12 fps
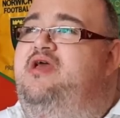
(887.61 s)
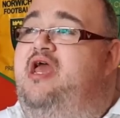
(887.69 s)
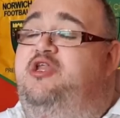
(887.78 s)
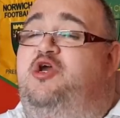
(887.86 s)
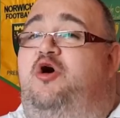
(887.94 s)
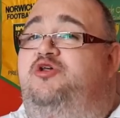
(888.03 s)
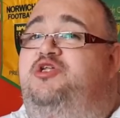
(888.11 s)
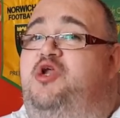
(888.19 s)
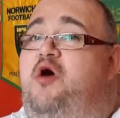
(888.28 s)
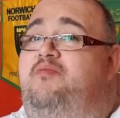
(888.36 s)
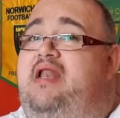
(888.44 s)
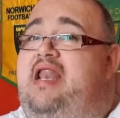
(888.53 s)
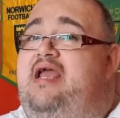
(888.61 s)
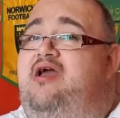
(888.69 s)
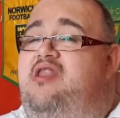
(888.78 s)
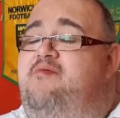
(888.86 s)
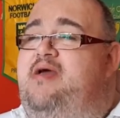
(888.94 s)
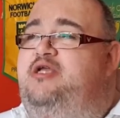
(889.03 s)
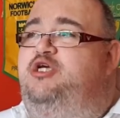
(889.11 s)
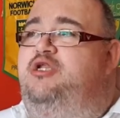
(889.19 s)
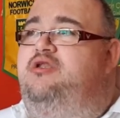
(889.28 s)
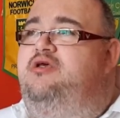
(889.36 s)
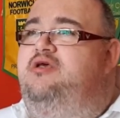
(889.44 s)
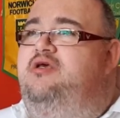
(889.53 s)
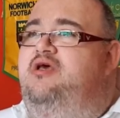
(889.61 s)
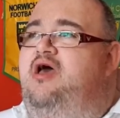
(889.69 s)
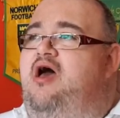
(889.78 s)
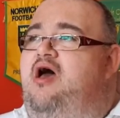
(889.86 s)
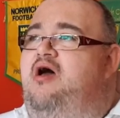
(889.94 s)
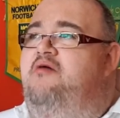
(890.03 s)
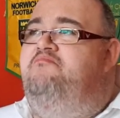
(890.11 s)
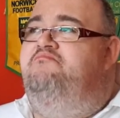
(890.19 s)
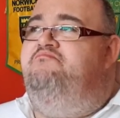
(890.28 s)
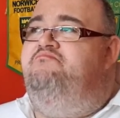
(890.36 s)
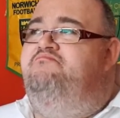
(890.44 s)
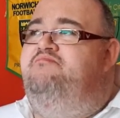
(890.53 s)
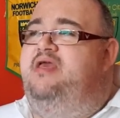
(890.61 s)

It'd cost an arm and a leg, I'll imagine.